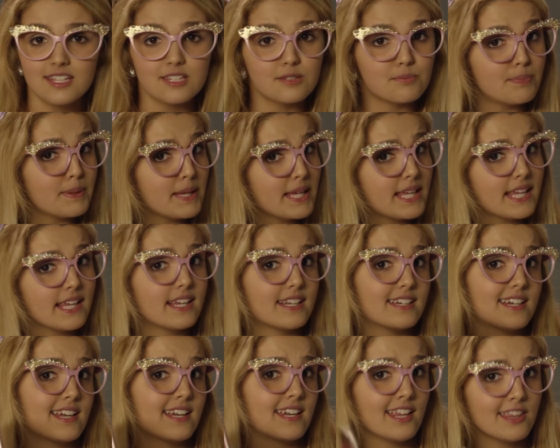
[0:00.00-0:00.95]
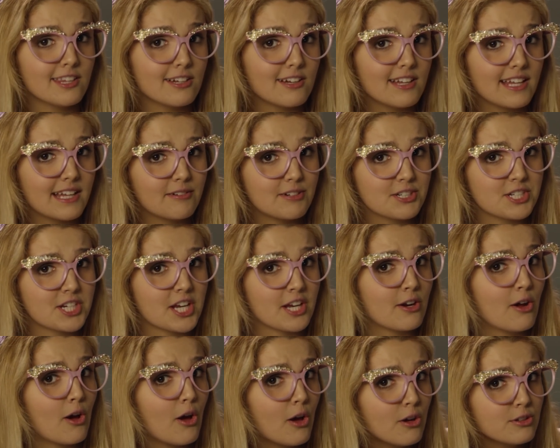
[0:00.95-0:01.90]
Speaking in another language
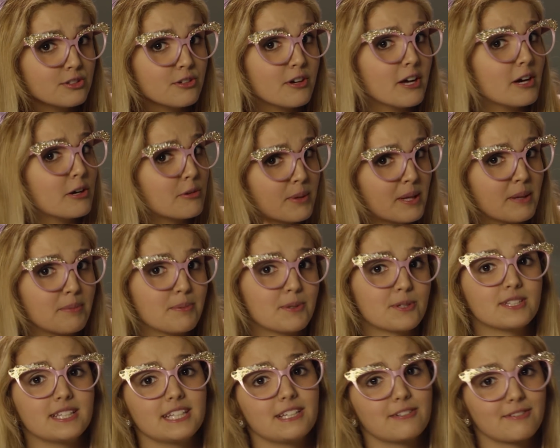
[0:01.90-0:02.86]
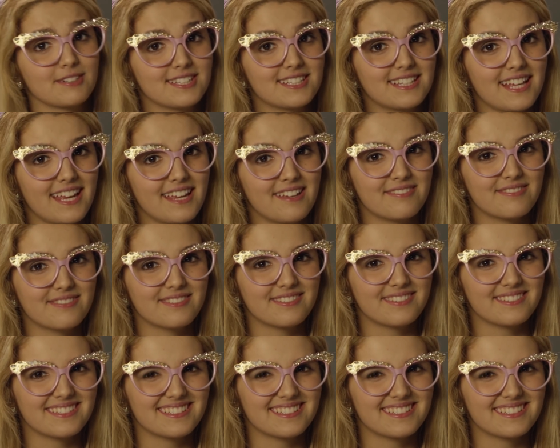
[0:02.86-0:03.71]
can also help keep your secret safe.